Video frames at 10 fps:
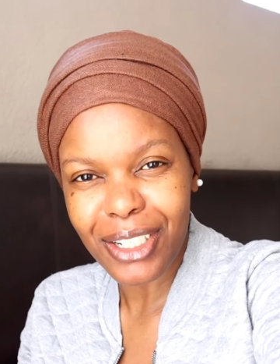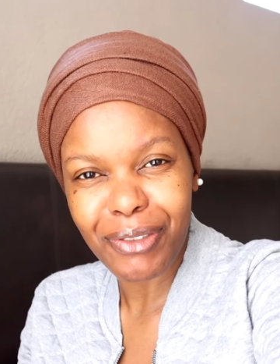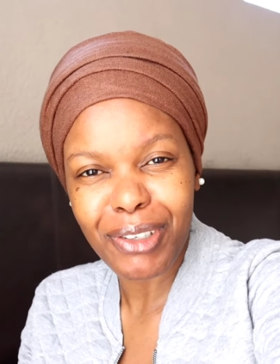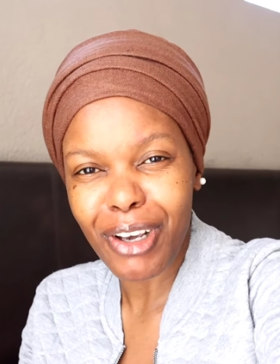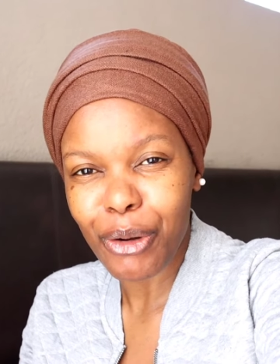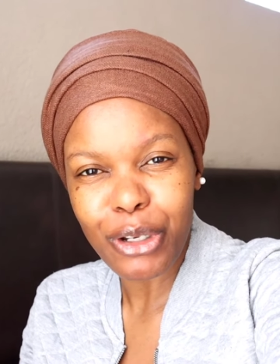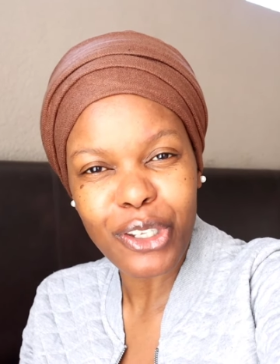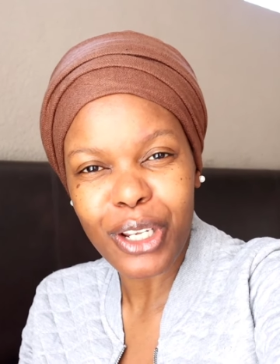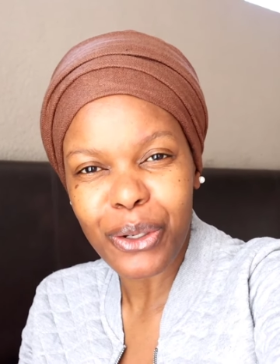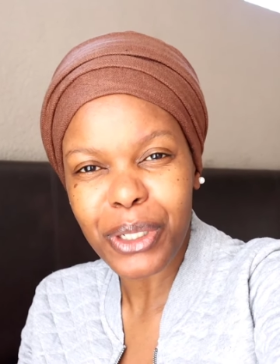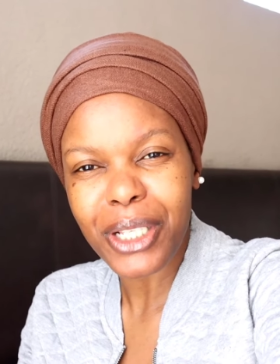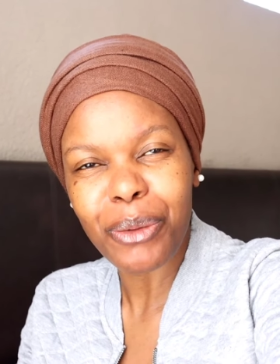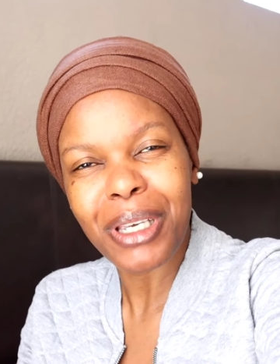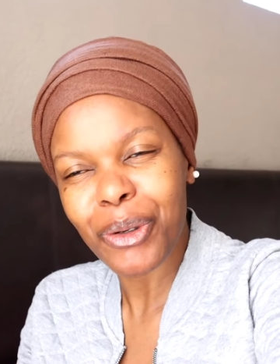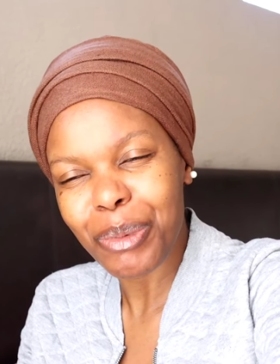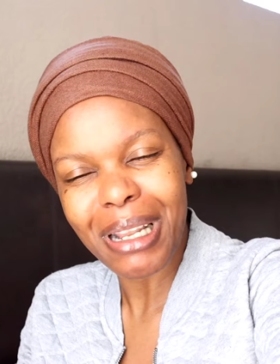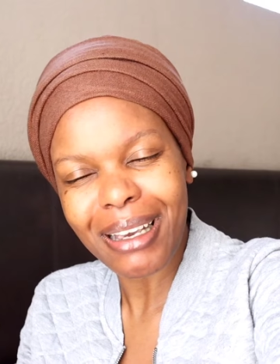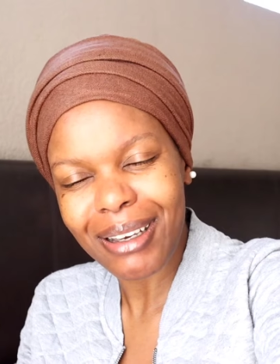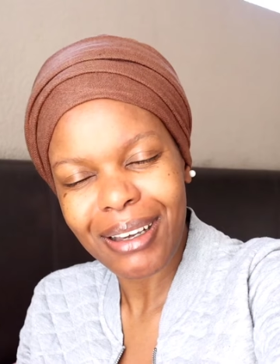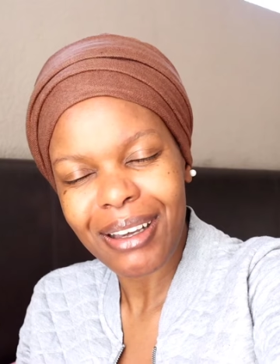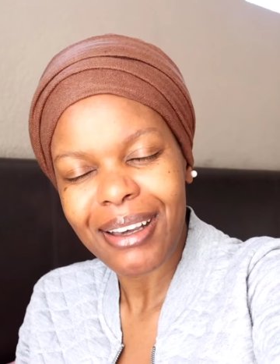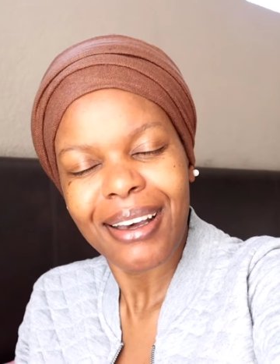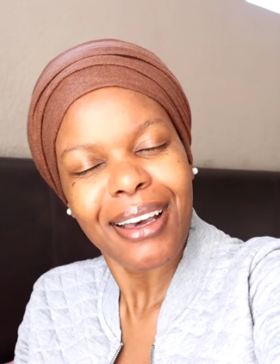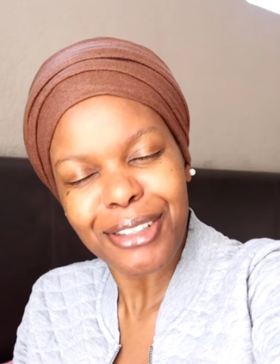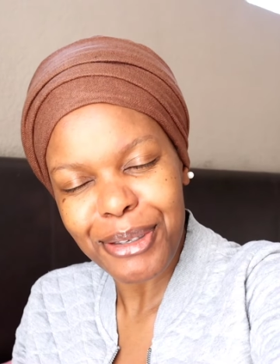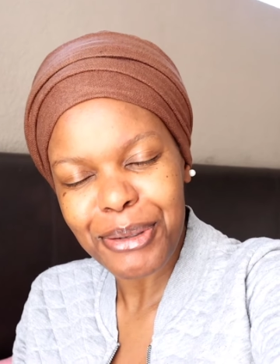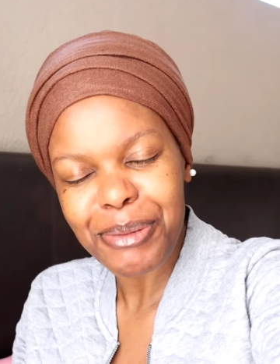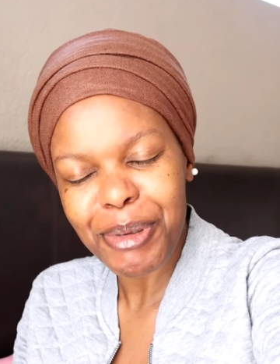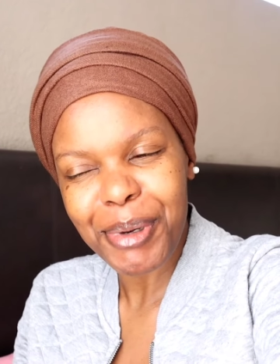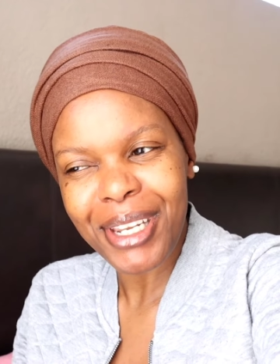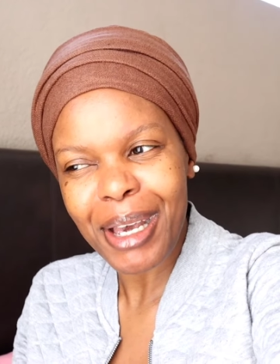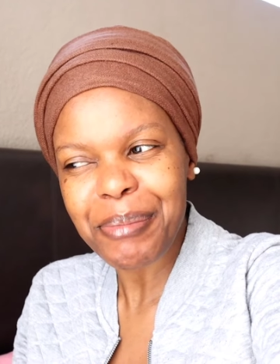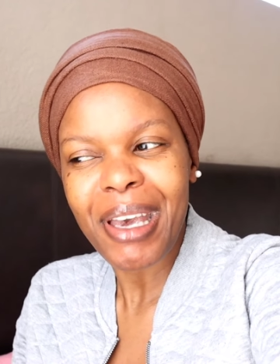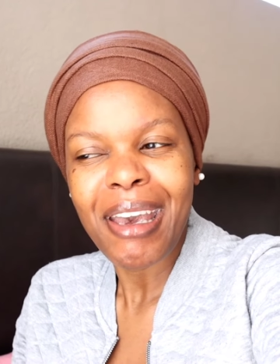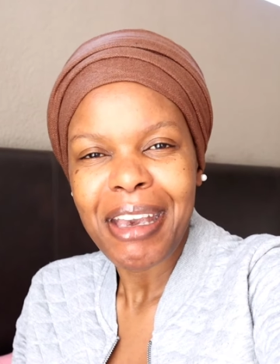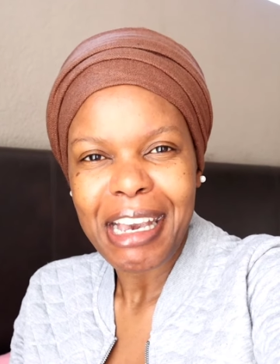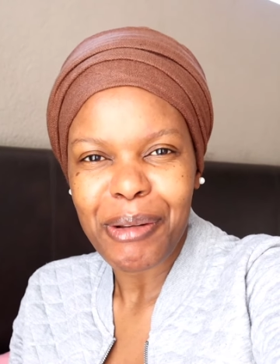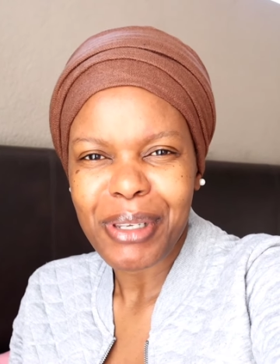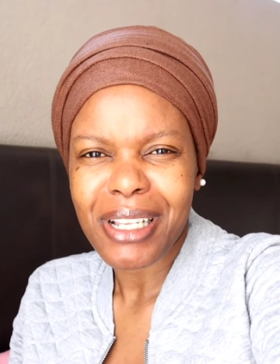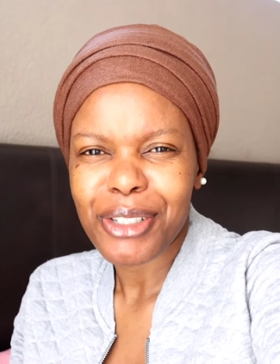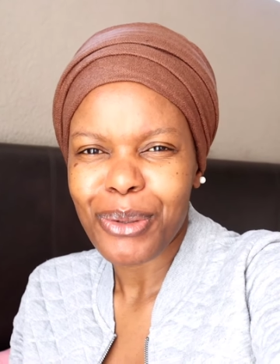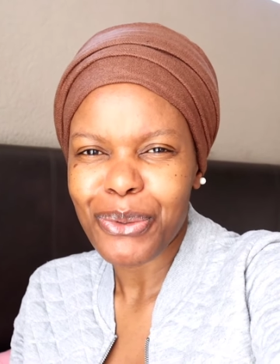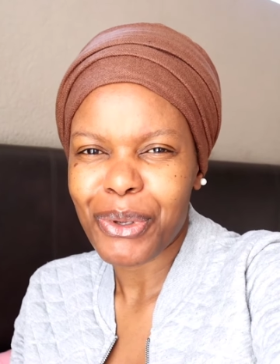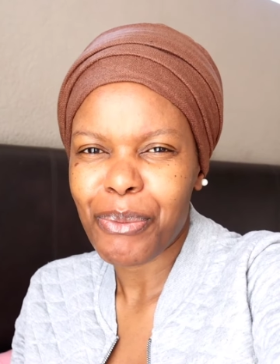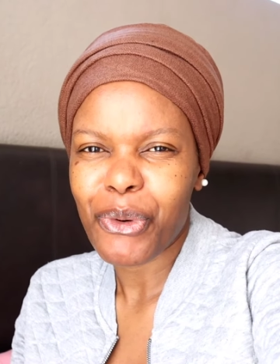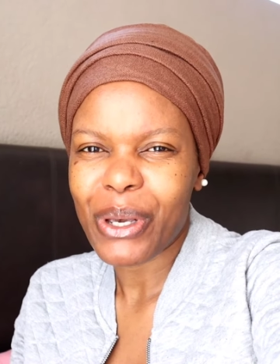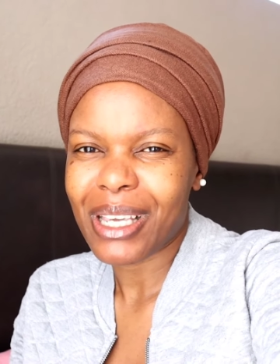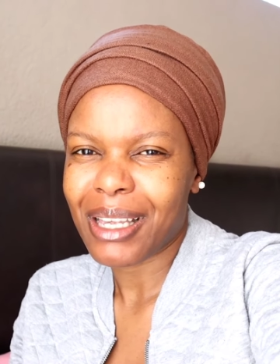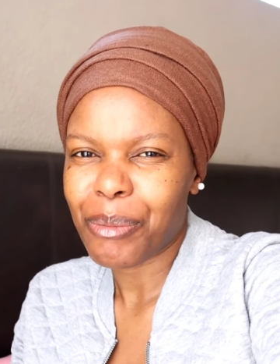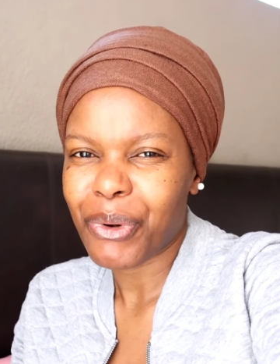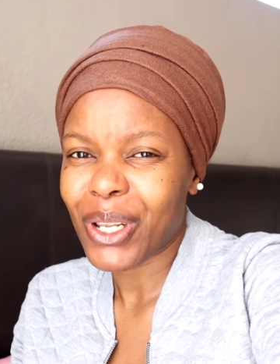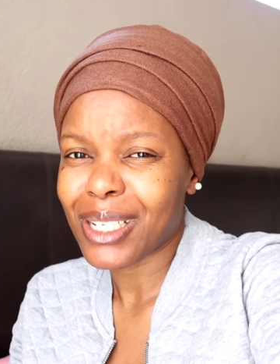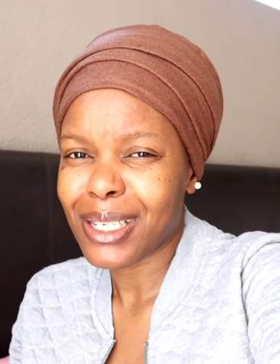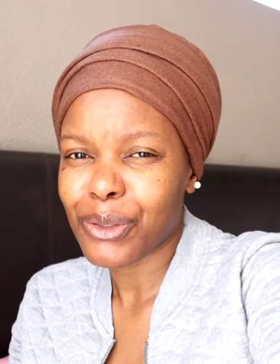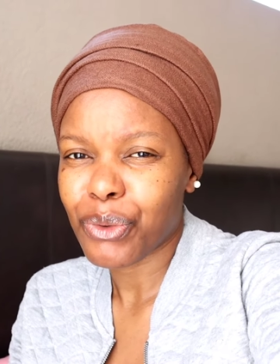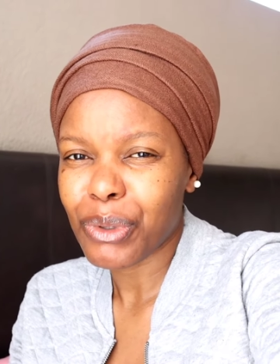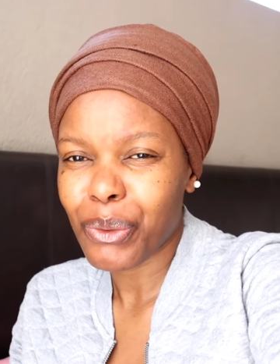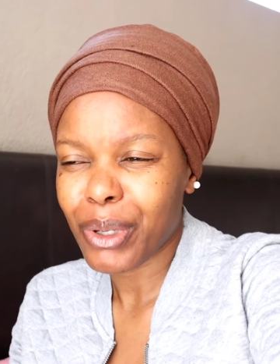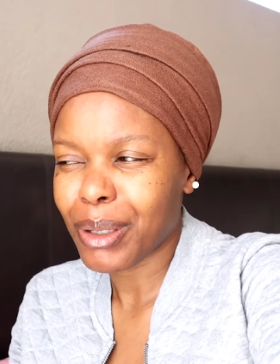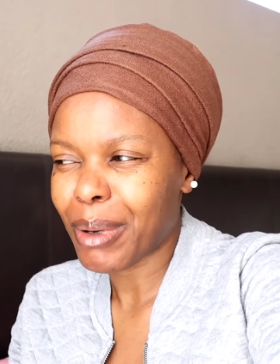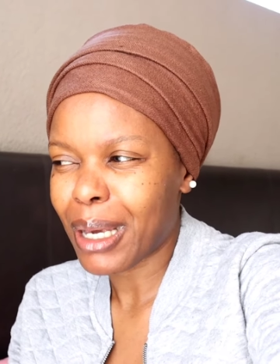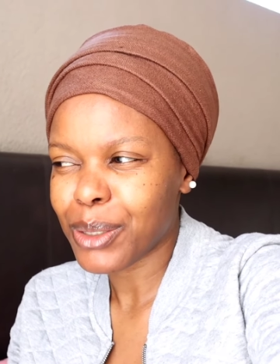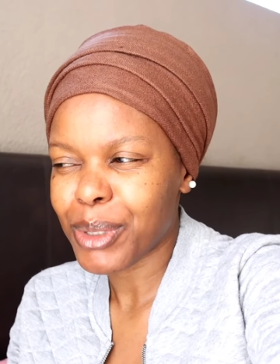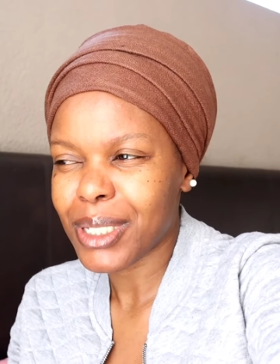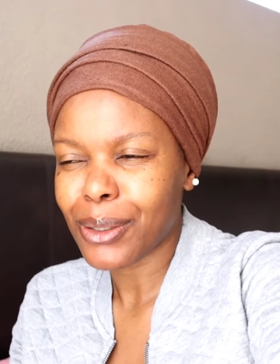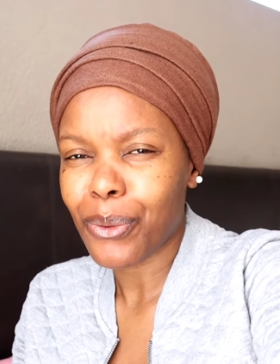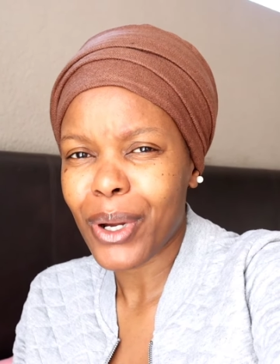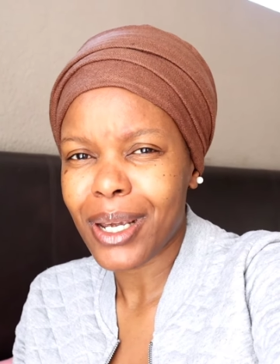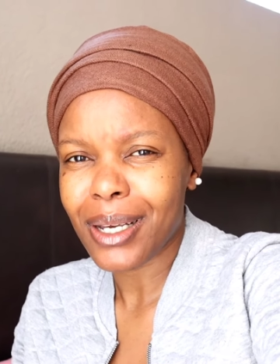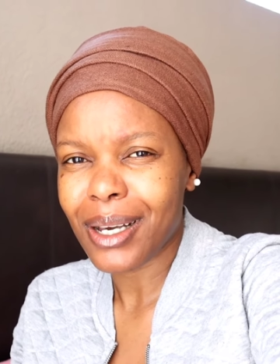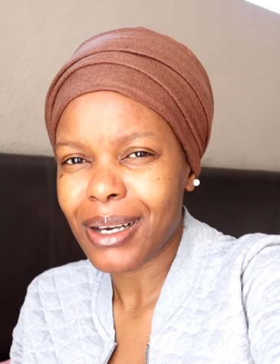Even if I go to the doctor, he'll be like, excuse me madam. Anyways, let's go to the mall and get a pregnant test real quick. My husband is at work,